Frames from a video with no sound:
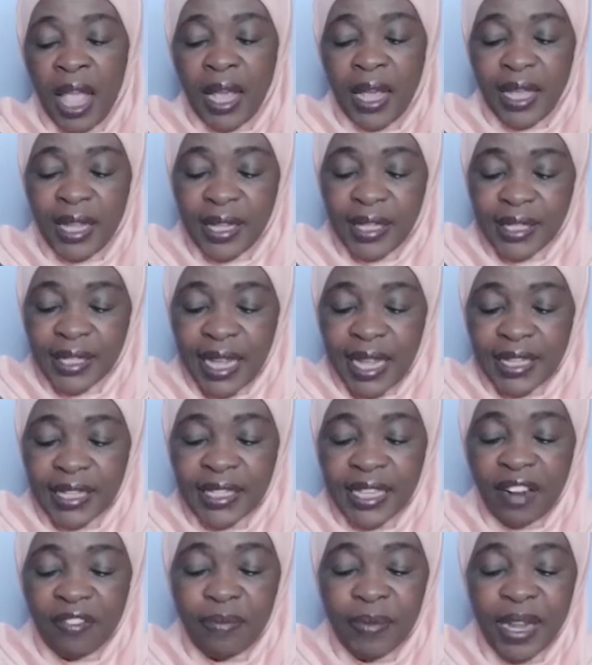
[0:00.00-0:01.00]
He's a
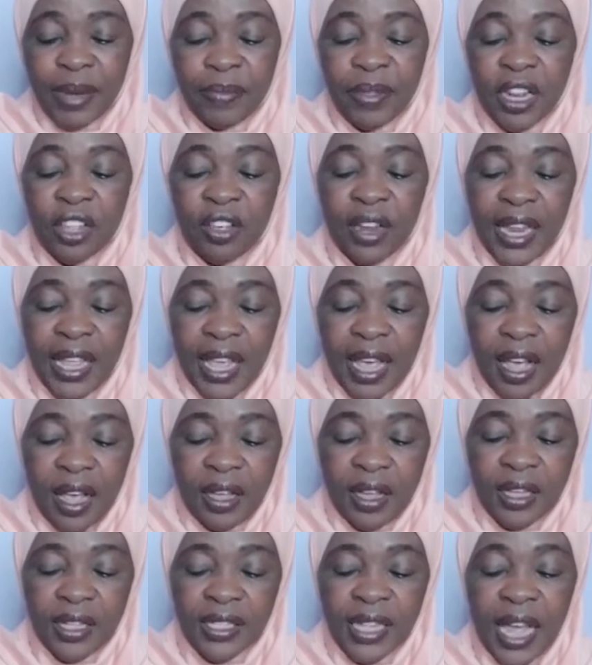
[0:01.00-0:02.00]
self-made millionaire.
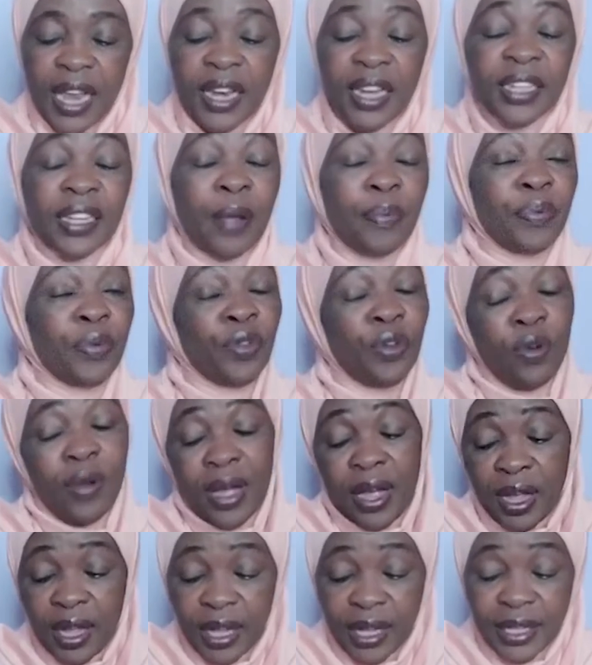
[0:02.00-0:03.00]
He's an
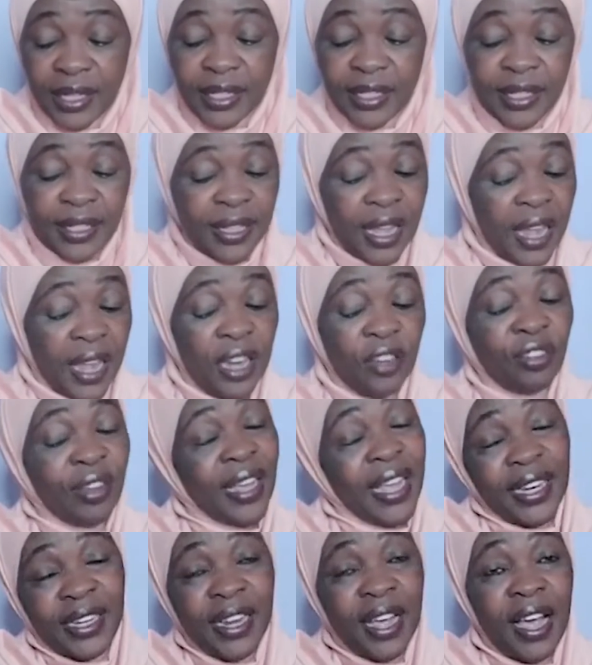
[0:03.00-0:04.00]
entrepreneur. He's an
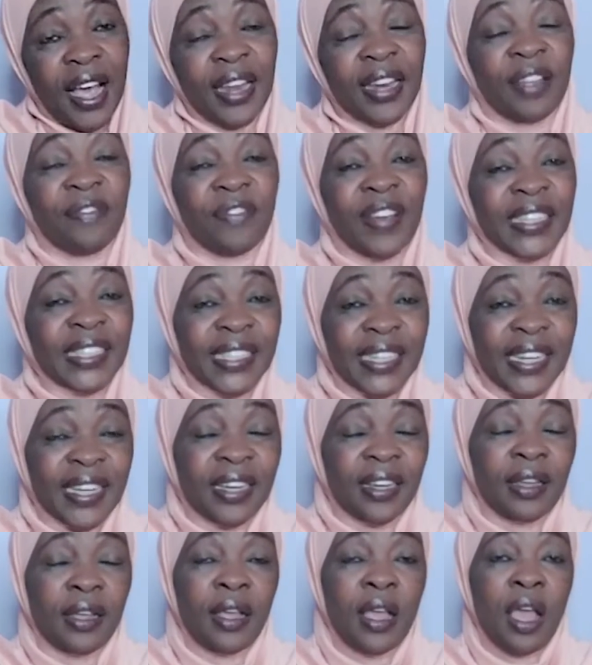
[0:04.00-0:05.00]
educator, an
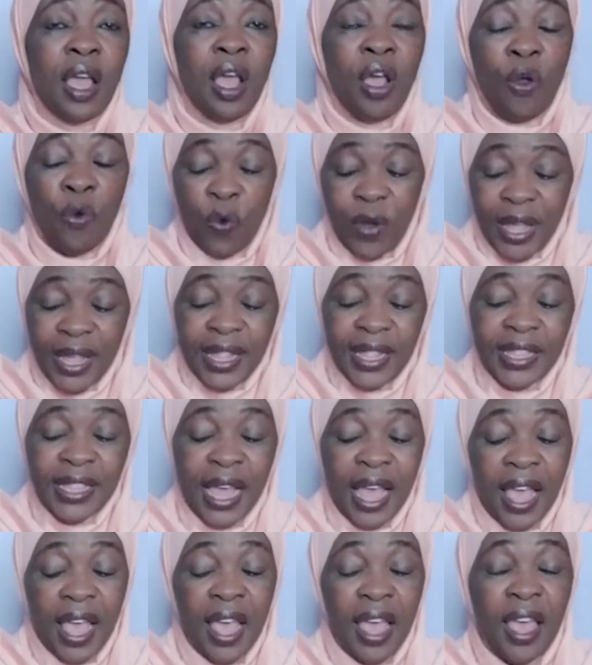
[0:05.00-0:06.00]
investor with
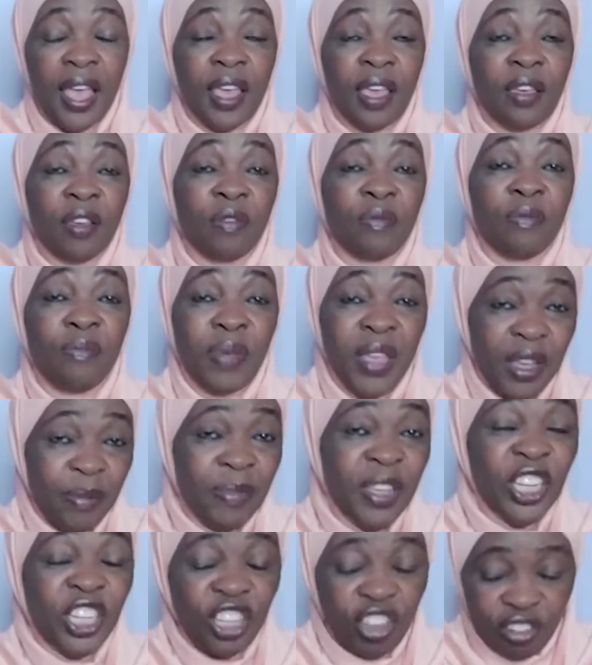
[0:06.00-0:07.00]
a big
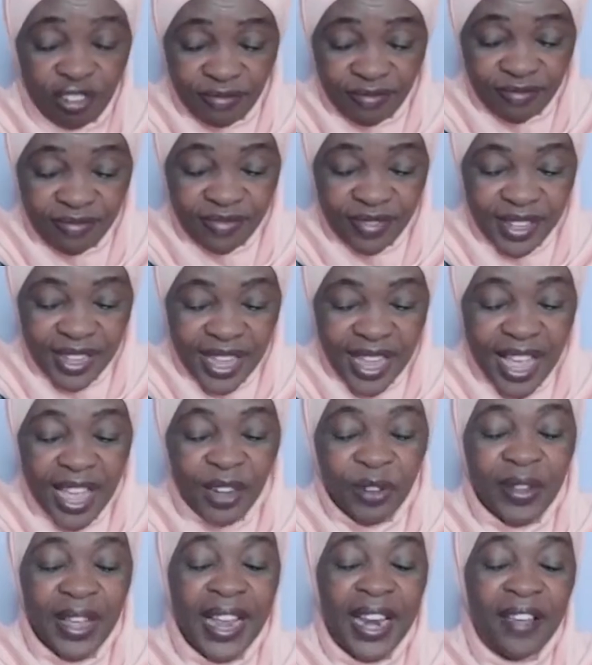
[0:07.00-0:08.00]
mission
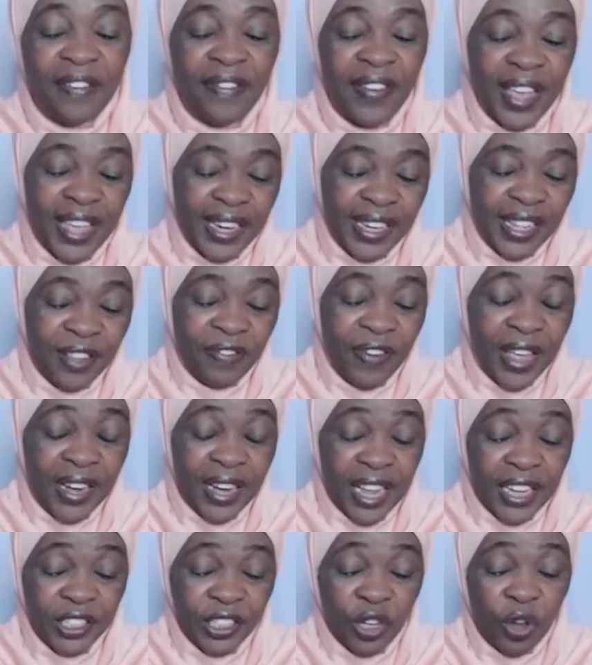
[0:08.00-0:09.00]
to elevate the
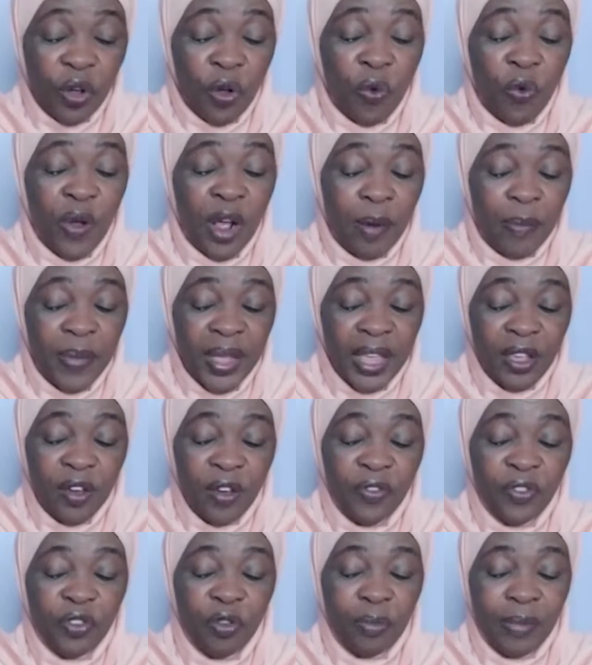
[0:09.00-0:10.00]
financial well-being
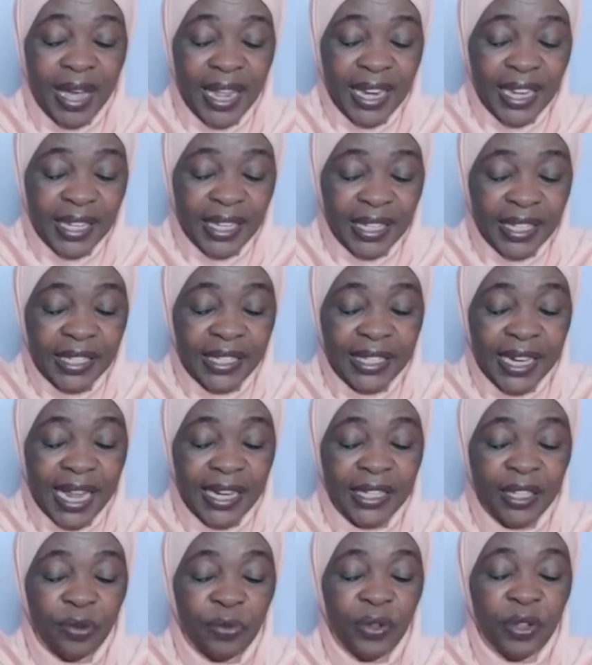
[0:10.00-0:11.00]
of humanity,
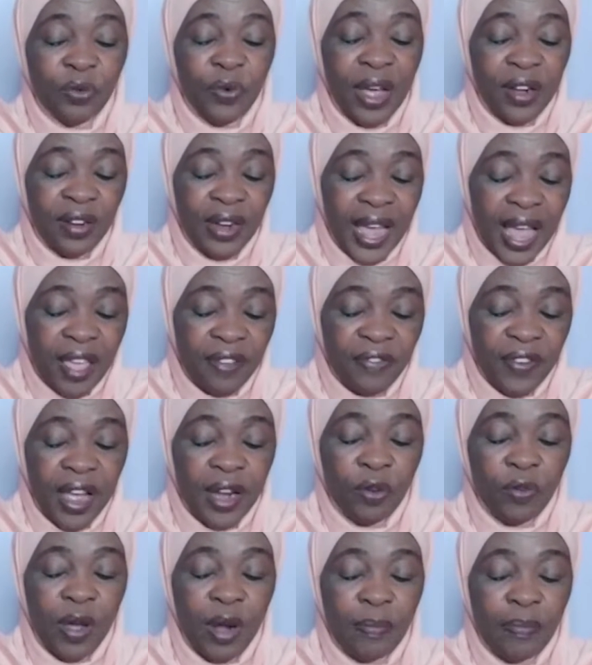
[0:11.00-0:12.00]
starting with one life
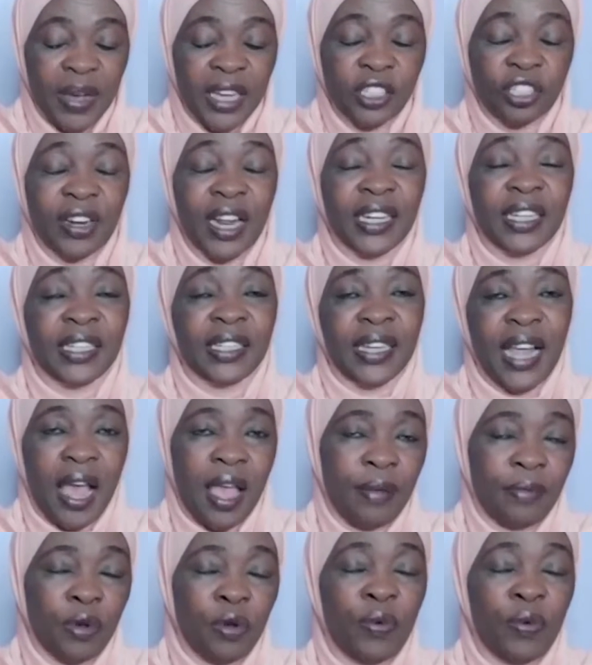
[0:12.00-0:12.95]
and one person at a time.